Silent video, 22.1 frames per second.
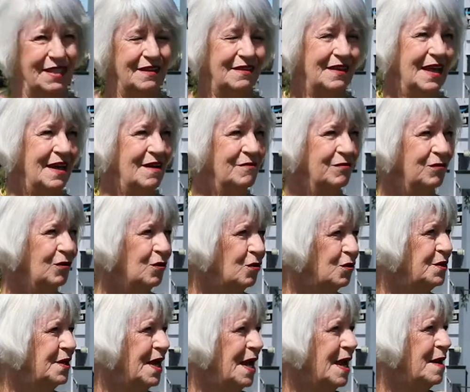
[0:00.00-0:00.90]
that they've
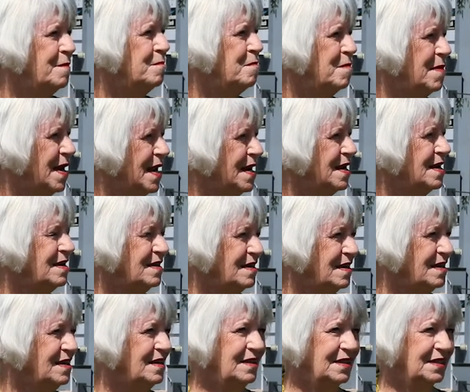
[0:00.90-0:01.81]
looked in many
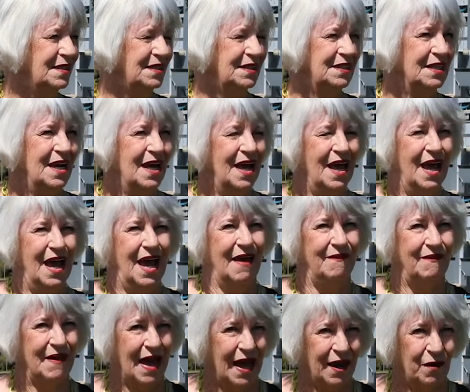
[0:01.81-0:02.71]
years,
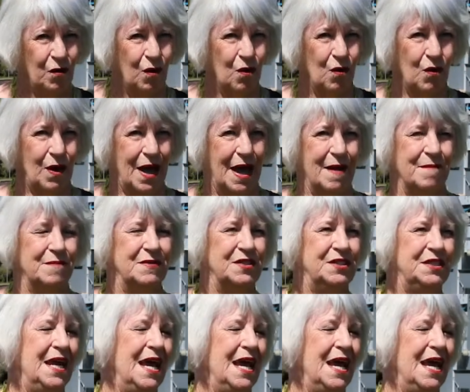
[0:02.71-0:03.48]
and that all comes